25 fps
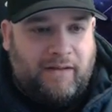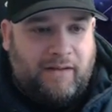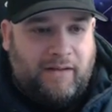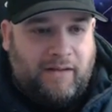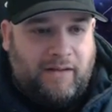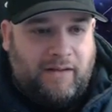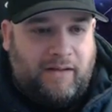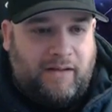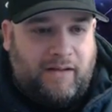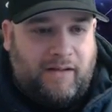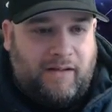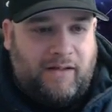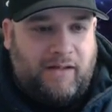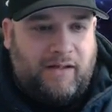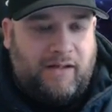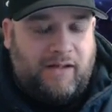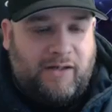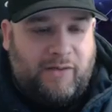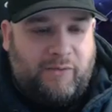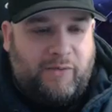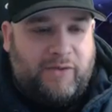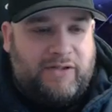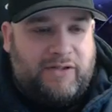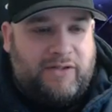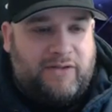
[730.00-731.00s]

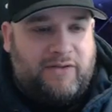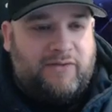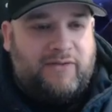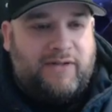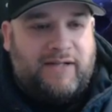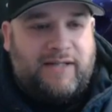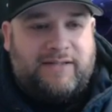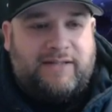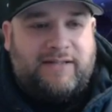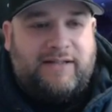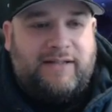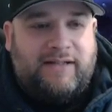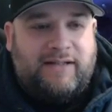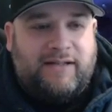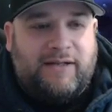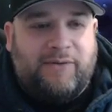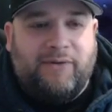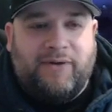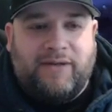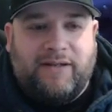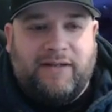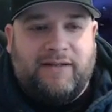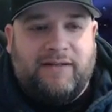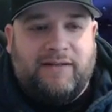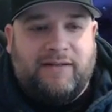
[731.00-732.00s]
What do you do in IT?
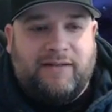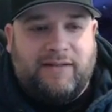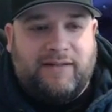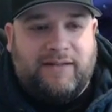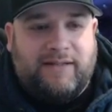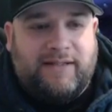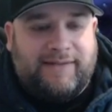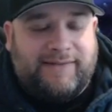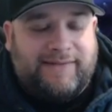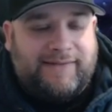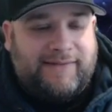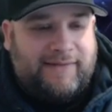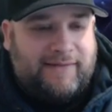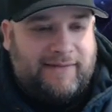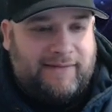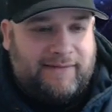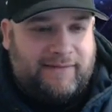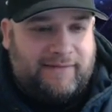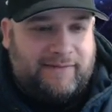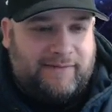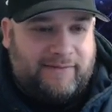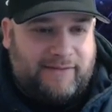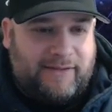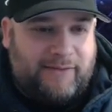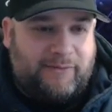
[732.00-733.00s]
Networking? Yes,
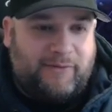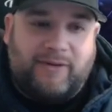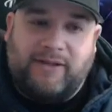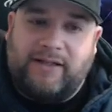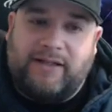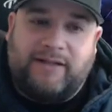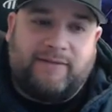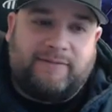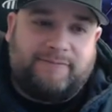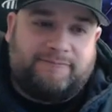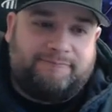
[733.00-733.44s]
networking.